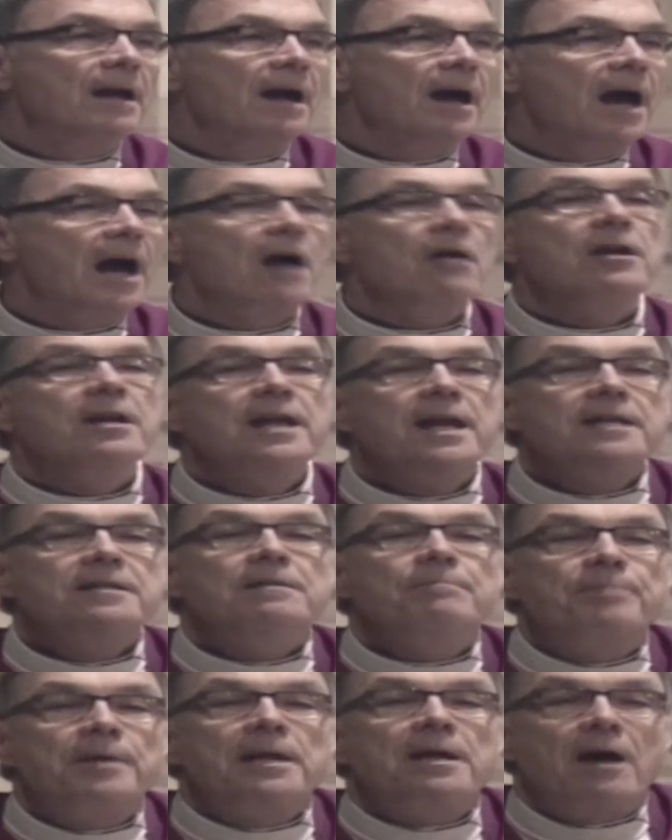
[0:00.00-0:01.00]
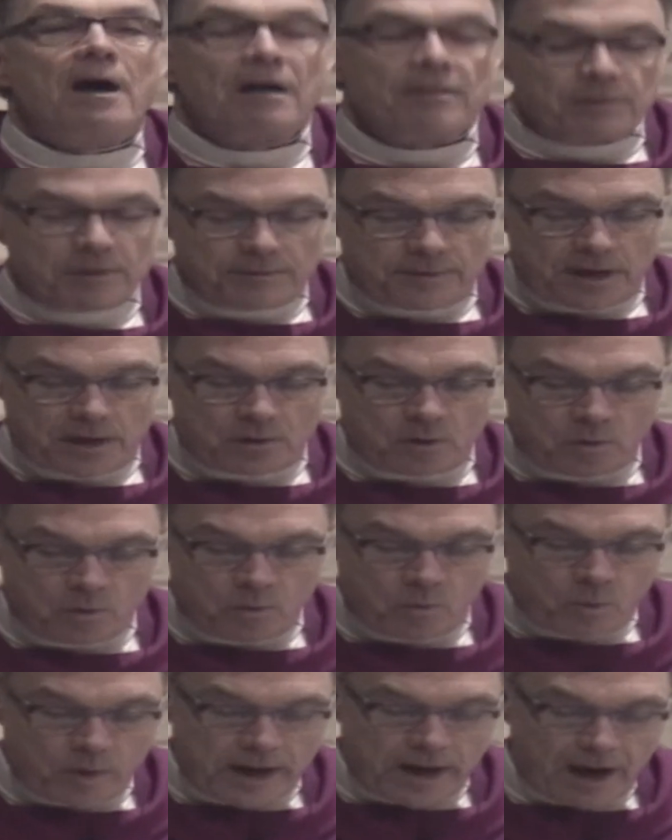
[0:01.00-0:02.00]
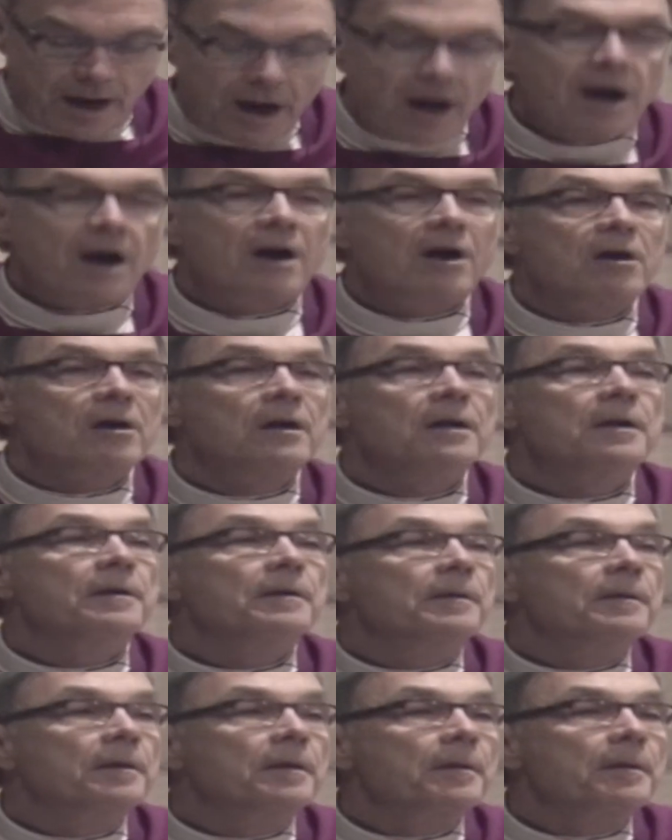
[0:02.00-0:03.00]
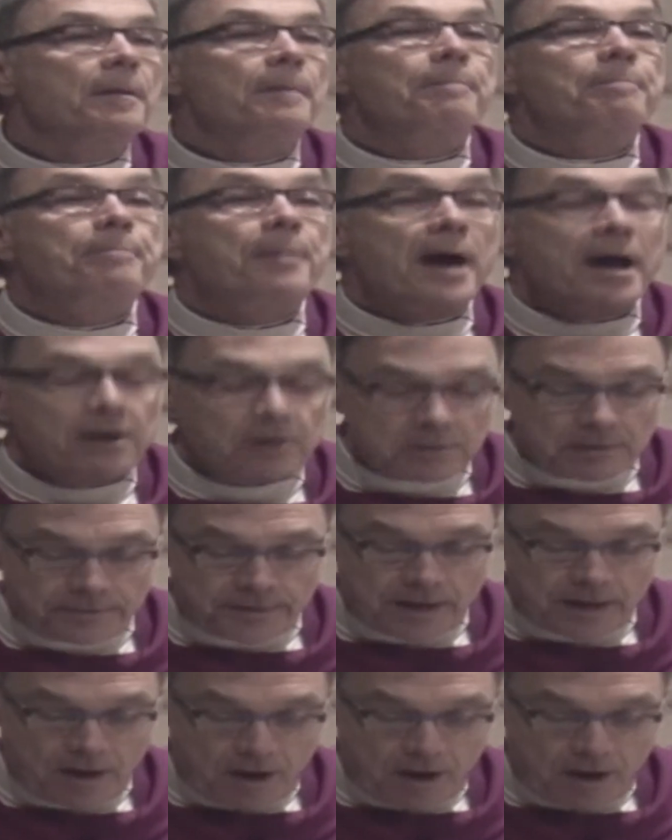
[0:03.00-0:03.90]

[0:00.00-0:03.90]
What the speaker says: Our need to be other than who we are, better than